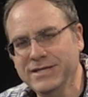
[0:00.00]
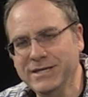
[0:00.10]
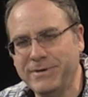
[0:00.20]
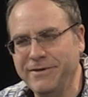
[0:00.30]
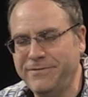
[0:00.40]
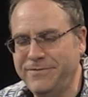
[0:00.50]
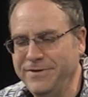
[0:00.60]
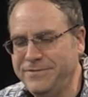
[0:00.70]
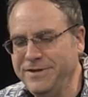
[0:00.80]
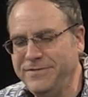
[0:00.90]
buy
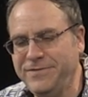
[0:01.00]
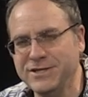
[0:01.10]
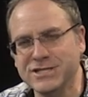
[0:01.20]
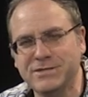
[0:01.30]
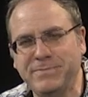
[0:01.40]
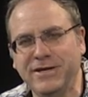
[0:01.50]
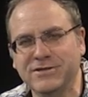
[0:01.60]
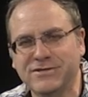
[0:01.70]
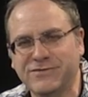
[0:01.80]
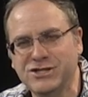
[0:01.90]
50 fidget
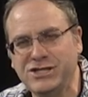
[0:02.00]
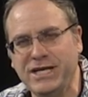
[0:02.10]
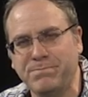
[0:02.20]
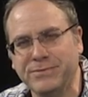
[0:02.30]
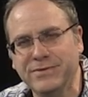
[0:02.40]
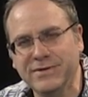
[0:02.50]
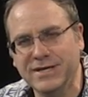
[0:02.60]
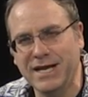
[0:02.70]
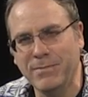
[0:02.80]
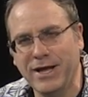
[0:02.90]
spinners for cheap.
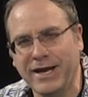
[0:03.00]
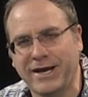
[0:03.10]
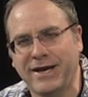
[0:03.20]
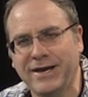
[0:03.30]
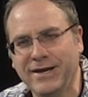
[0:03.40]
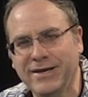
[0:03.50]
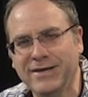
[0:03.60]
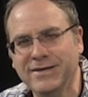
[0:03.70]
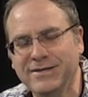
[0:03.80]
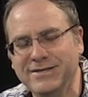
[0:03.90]
And I'm like,
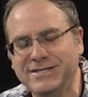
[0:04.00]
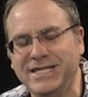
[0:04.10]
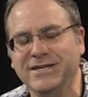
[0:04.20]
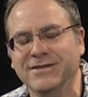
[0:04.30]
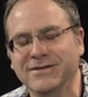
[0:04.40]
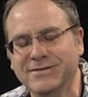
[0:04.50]
deal.